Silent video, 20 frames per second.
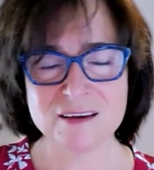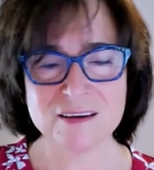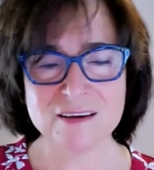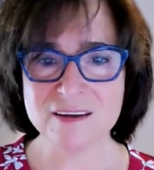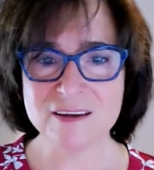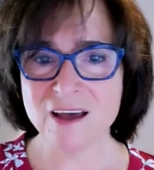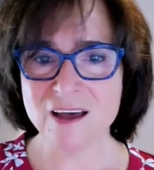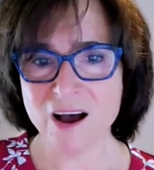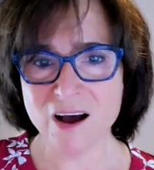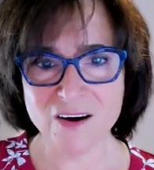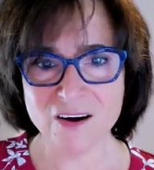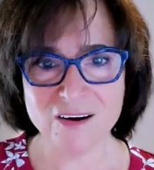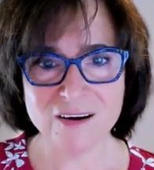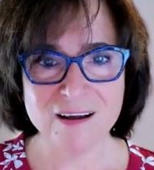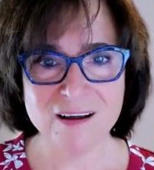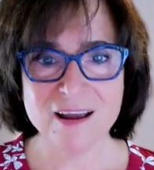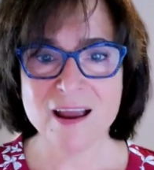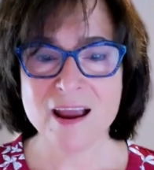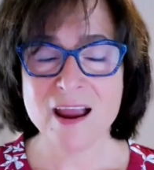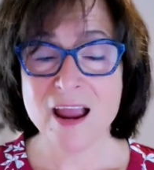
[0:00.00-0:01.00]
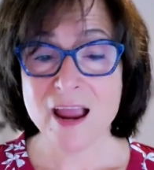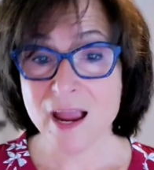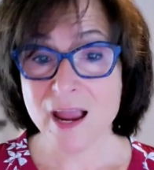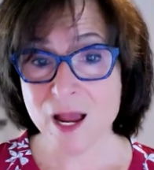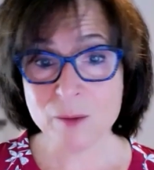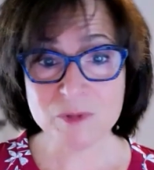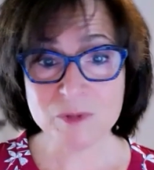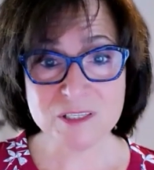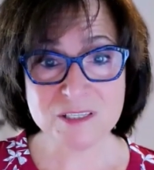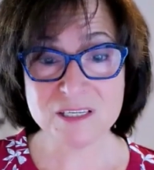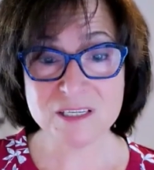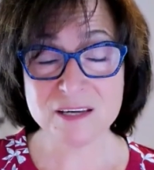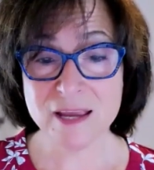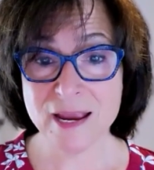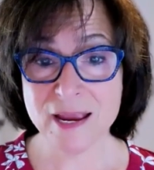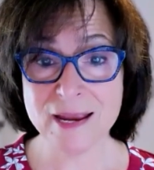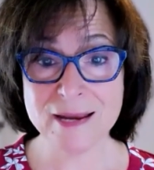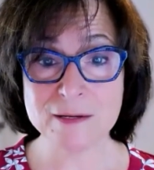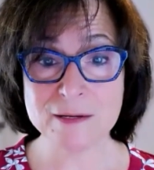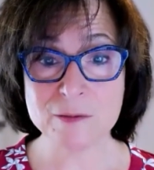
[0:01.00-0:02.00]
No, Hamilton
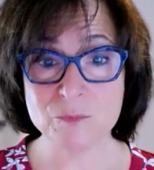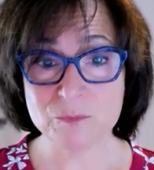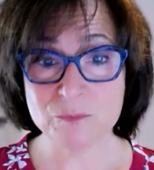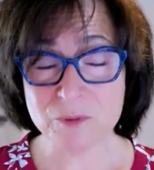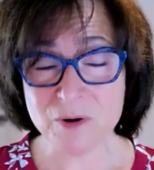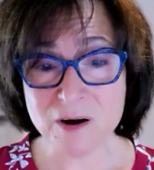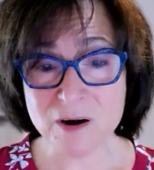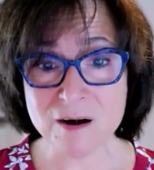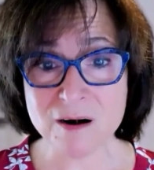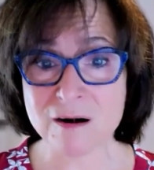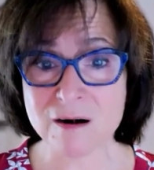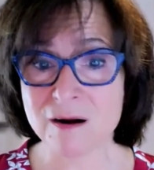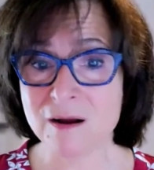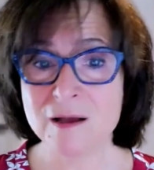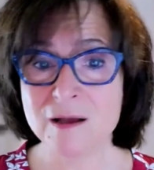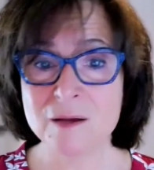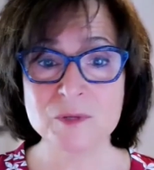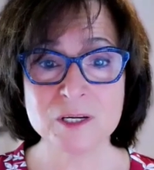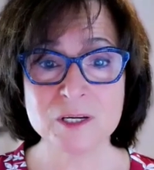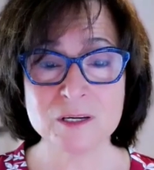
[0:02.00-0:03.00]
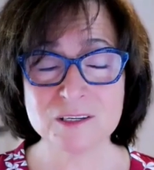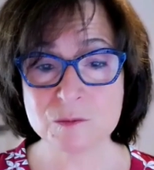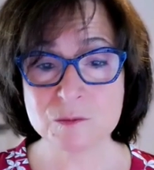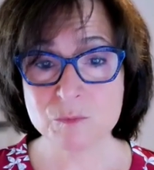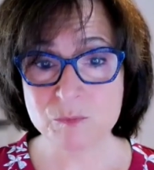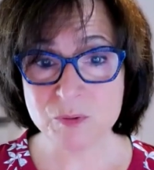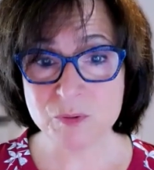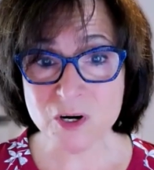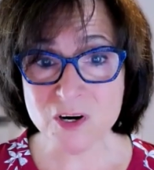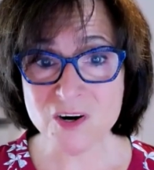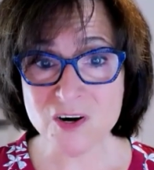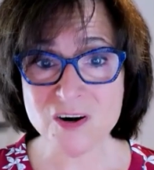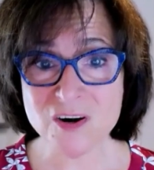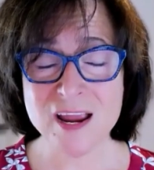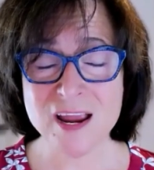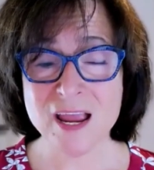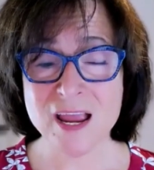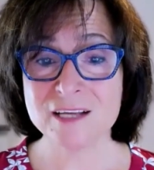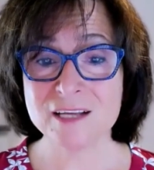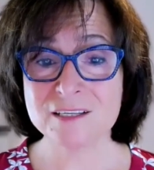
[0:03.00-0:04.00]
hated Burr because
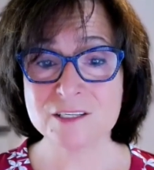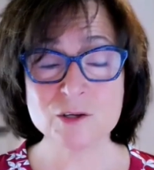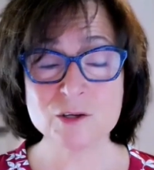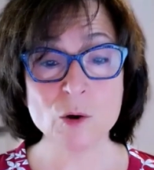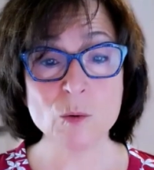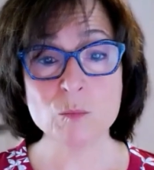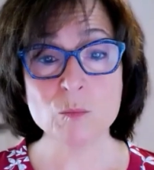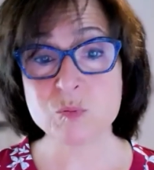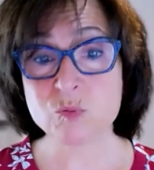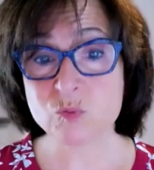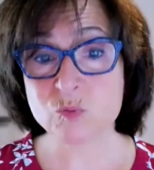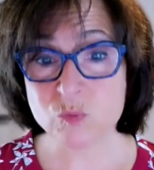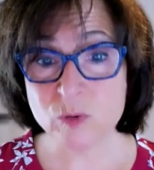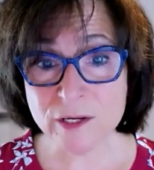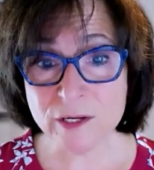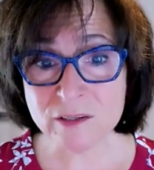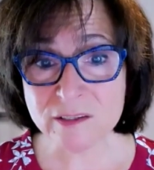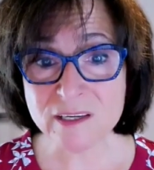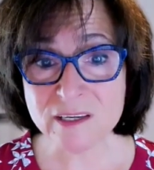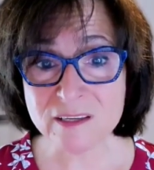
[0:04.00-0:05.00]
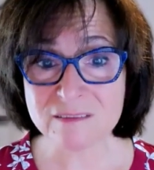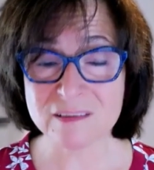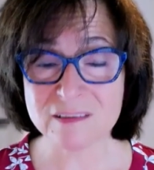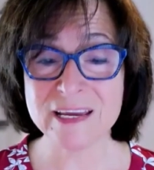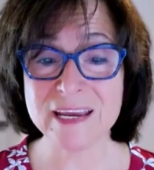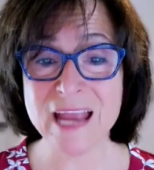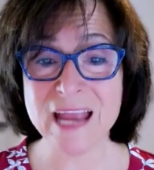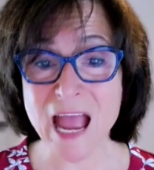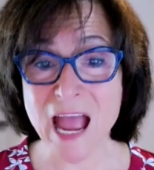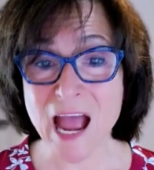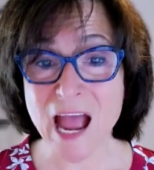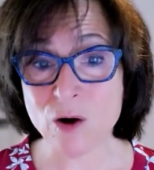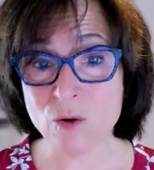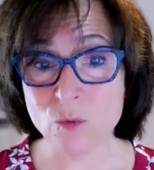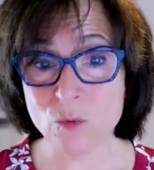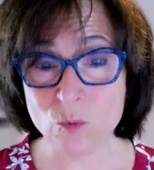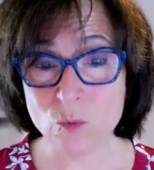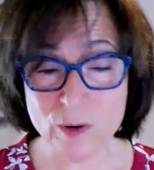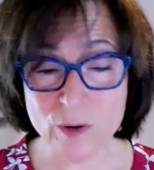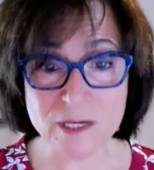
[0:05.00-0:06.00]
Burr had so brilliantly
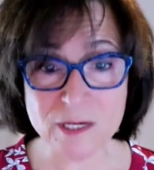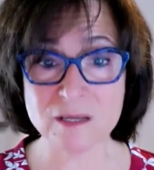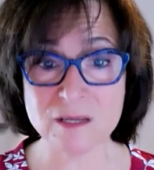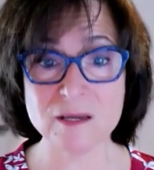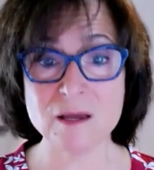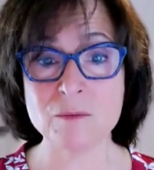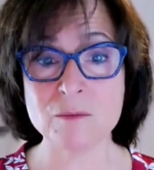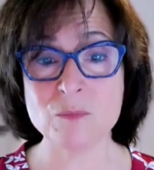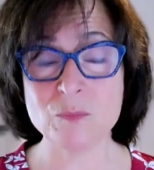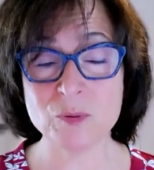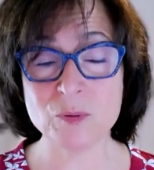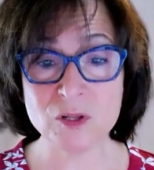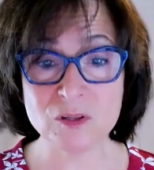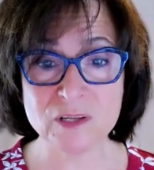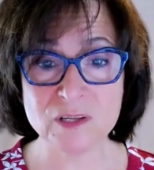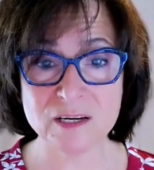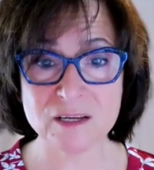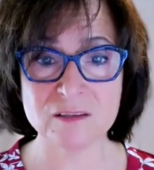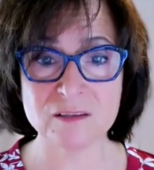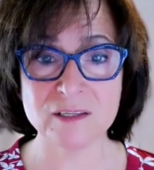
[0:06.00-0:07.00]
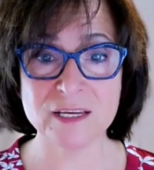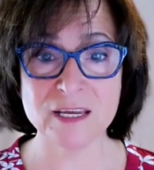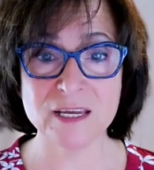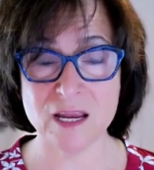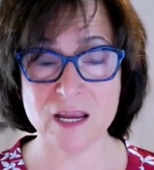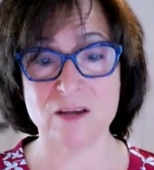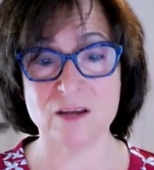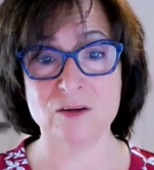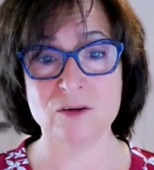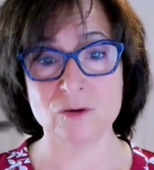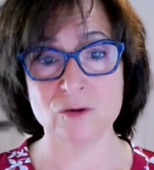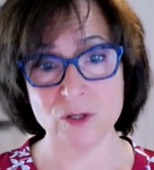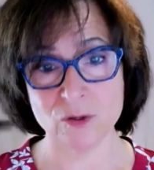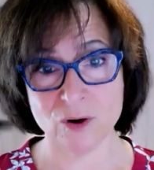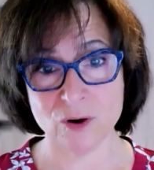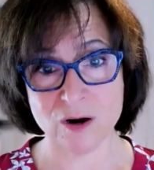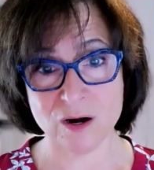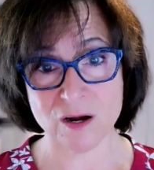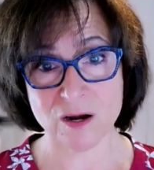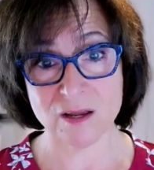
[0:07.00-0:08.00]
outwitted him politically in New
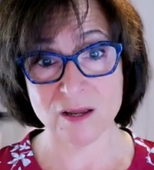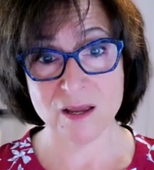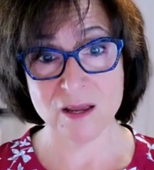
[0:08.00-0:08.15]
York.